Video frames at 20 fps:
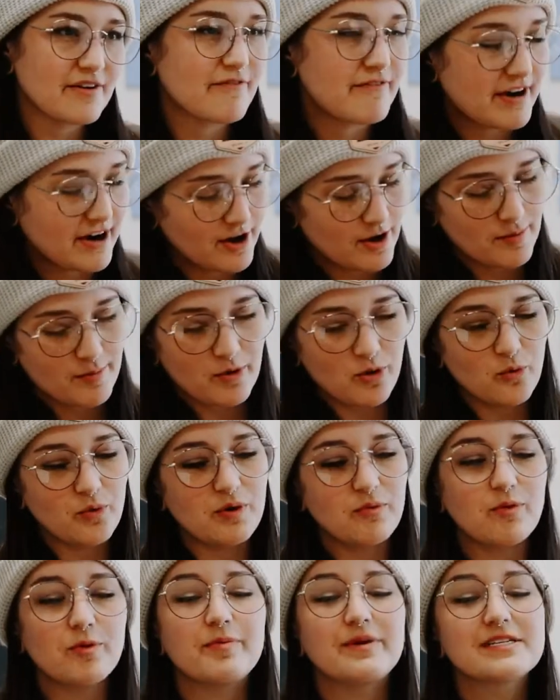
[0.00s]
variable
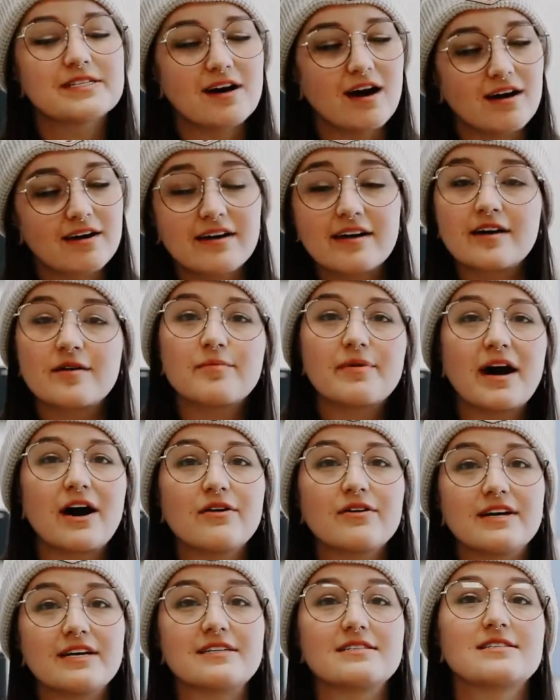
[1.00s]
we will be talking
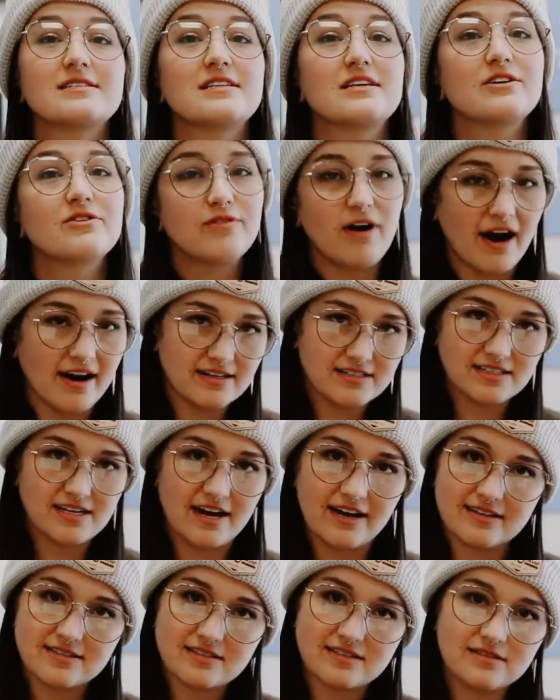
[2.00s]
about is the grind
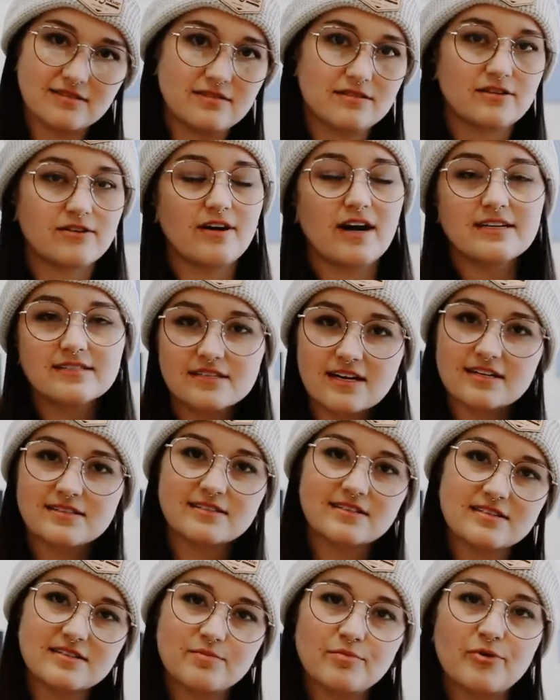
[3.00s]
size. Grind size
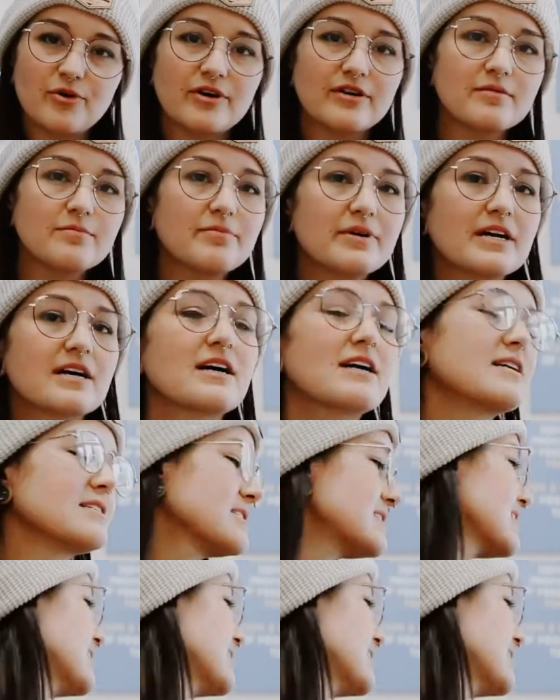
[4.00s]
is important because